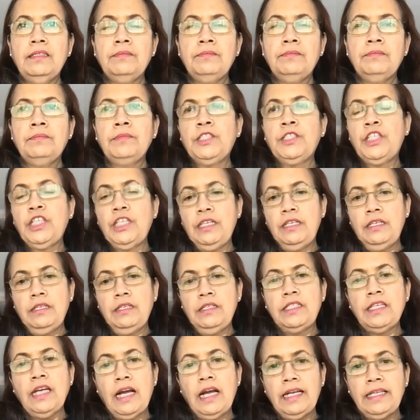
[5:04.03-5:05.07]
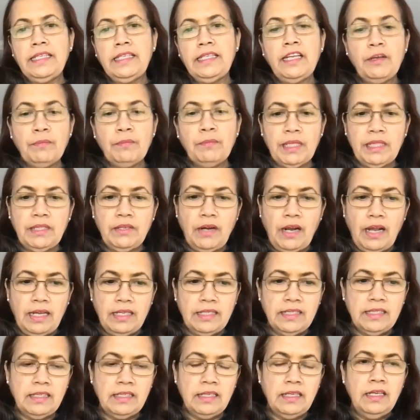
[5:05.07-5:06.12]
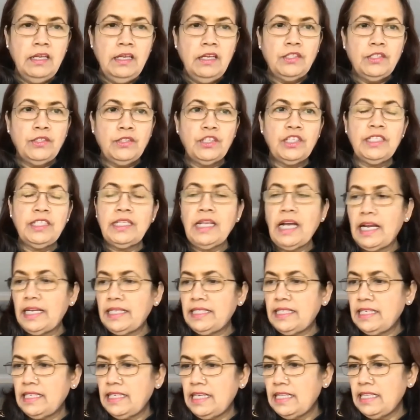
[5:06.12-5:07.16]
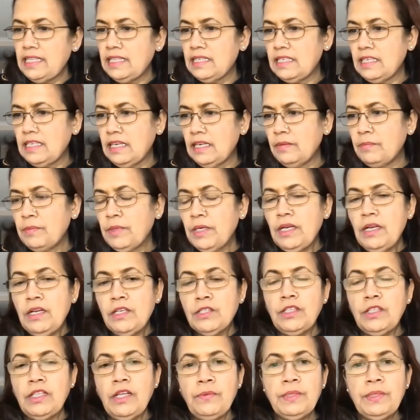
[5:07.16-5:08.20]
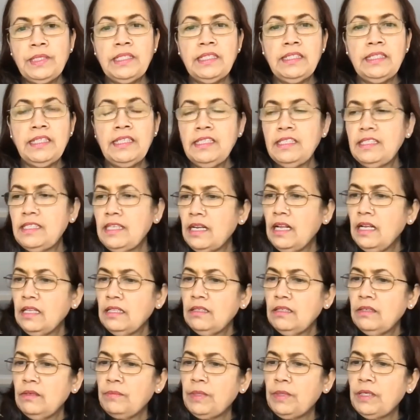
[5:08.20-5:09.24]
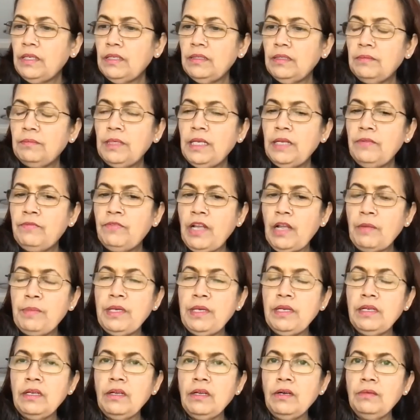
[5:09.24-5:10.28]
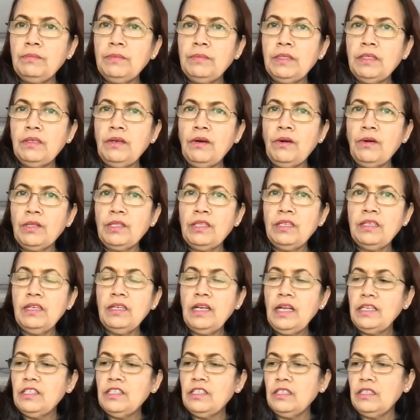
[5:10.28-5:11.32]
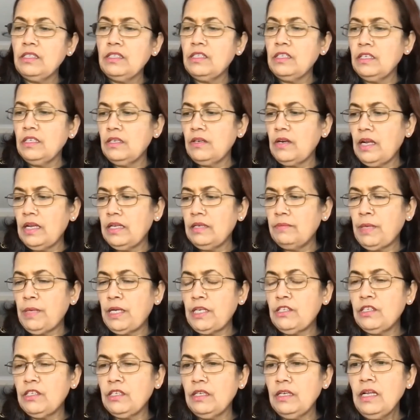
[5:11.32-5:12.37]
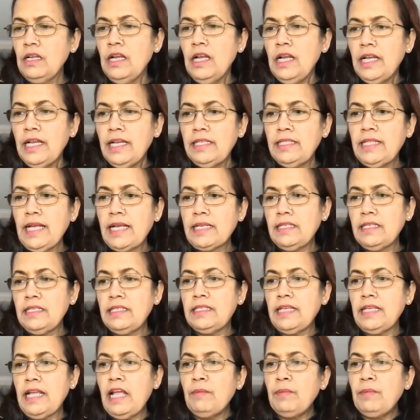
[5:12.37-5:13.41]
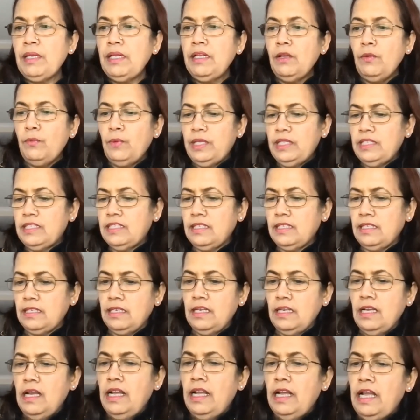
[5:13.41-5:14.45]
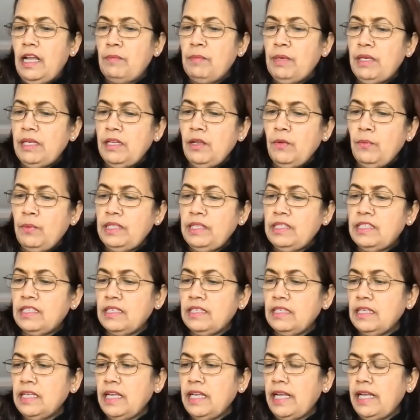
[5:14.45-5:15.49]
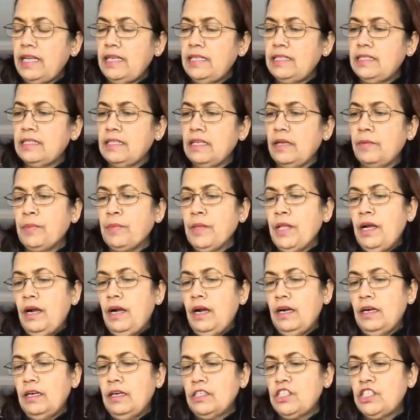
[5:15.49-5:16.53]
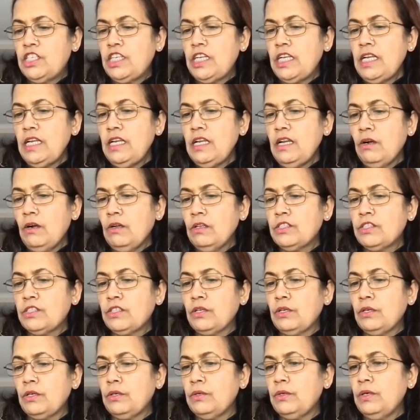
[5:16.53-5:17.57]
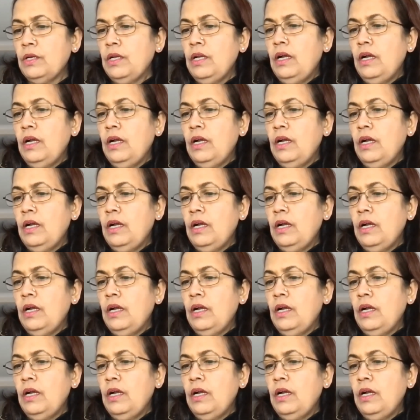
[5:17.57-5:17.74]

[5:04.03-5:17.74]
she died in Madras, so she died in India. So this is another Fabian author I should mention, that is Emily Wilson. Emily Wilson is, she also,